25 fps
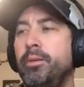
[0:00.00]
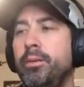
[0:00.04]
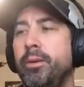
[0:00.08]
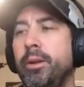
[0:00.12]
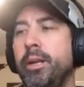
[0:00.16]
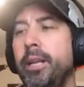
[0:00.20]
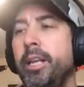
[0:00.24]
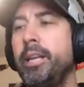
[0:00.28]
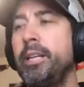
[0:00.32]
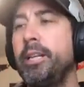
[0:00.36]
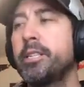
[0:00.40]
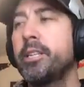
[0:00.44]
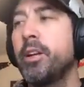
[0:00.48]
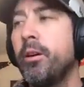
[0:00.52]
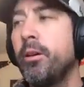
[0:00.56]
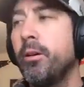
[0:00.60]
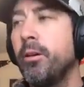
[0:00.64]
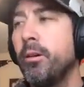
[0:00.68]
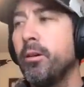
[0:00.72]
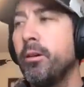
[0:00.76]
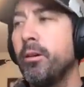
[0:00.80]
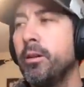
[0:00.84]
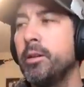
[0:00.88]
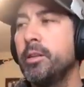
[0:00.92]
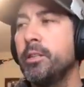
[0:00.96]
It's
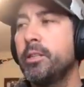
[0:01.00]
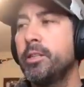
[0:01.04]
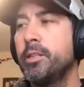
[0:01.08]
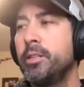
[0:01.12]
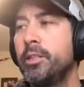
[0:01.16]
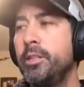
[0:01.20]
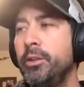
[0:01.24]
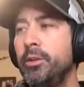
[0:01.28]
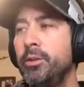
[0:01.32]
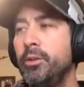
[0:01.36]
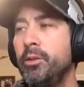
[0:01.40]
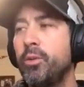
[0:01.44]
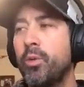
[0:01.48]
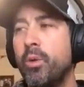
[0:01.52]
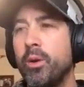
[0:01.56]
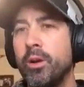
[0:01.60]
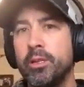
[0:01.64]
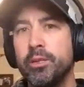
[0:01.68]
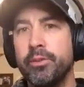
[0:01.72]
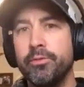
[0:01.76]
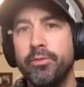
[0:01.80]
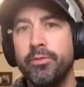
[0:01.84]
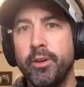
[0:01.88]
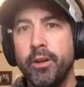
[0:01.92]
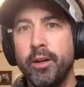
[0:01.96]
hard to
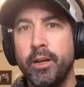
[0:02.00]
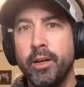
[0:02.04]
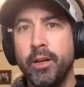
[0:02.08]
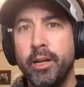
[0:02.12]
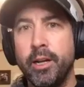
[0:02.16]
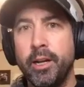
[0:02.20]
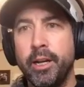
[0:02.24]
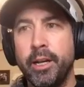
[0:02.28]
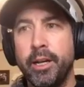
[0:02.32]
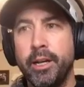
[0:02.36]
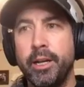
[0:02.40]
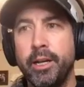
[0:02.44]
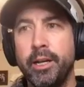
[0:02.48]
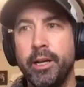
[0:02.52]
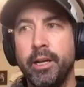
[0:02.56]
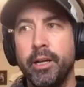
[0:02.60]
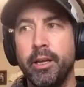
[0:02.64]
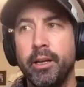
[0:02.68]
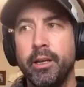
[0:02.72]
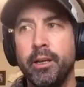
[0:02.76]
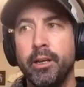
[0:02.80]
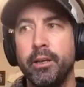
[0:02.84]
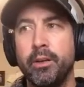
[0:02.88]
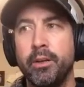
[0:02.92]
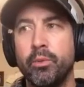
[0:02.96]
quantify
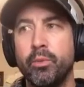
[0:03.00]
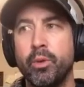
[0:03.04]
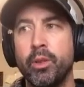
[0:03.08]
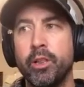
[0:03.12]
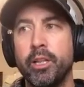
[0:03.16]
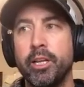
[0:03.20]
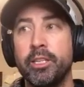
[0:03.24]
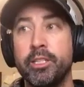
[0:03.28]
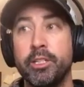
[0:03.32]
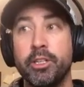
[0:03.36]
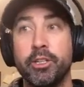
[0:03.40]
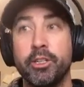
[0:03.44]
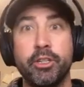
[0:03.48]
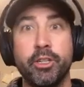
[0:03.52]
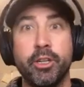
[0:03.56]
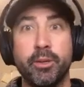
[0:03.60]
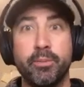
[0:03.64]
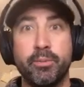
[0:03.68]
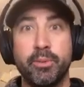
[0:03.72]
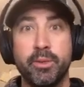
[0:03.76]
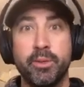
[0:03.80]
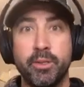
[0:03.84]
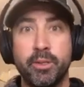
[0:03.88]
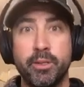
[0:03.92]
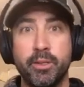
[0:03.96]

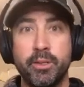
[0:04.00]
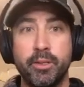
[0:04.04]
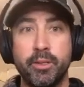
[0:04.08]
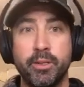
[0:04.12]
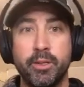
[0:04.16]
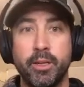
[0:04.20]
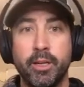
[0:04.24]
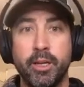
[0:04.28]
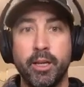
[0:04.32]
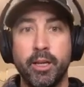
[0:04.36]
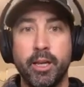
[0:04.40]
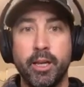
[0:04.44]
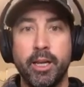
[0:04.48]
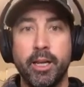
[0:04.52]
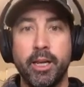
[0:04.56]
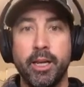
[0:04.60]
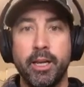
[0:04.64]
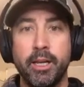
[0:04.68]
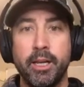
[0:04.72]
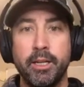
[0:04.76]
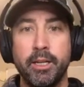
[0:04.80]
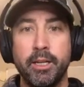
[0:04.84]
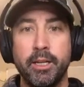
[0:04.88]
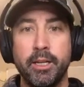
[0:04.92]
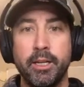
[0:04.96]
relationships
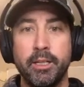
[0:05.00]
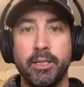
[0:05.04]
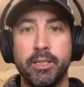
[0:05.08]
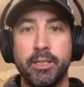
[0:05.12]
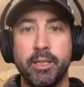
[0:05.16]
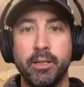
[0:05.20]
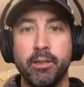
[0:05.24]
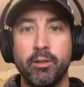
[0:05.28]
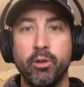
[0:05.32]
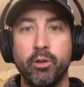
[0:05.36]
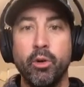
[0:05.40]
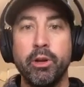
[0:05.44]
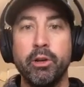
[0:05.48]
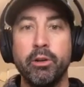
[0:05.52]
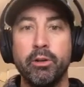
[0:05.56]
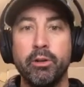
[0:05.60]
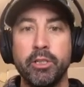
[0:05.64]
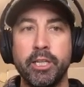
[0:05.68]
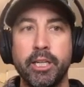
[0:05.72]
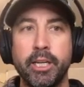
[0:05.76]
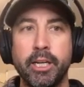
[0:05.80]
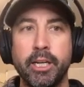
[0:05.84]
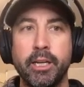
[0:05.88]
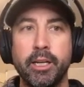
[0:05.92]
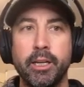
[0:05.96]
and
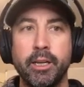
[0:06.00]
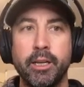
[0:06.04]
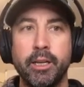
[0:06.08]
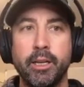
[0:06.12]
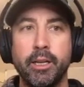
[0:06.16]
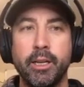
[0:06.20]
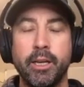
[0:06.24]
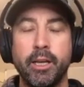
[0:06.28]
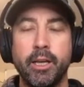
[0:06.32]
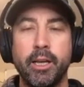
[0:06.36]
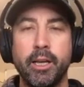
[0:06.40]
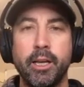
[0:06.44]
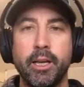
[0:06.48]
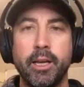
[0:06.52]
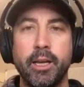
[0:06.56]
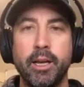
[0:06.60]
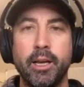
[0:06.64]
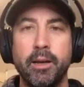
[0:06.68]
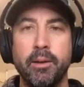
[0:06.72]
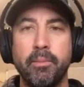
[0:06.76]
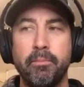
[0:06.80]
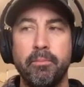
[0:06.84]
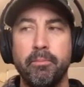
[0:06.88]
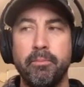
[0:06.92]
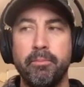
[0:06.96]
loyalty.
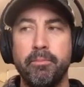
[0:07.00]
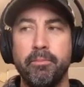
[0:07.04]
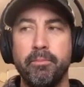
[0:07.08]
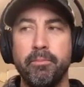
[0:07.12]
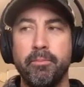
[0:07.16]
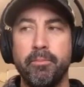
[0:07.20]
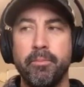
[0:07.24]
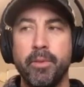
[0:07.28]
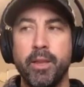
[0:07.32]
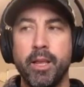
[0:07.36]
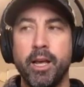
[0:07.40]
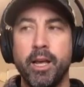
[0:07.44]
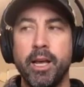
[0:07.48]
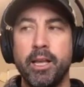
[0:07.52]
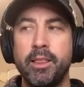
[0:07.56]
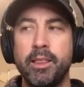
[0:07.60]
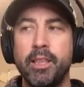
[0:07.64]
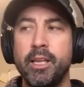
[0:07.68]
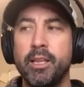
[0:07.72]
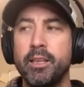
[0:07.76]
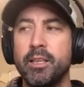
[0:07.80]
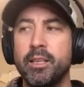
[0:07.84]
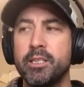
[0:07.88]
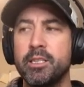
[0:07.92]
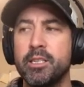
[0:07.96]
I
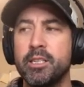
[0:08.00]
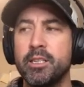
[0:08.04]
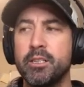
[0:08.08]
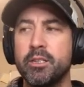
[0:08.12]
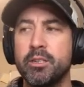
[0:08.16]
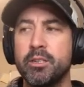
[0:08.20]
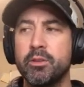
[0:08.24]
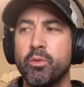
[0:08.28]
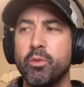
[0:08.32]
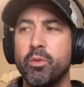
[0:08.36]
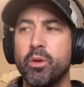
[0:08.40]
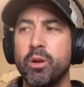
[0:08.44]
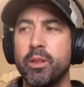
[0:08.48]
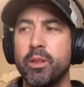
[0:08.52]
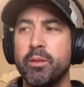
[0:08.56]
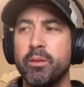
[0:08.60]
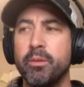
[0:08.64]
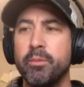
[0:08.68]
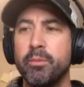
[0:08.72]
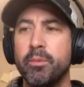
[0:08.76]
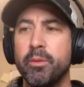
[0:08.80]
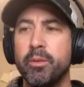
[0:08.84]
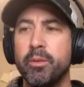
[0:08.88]
think this is one of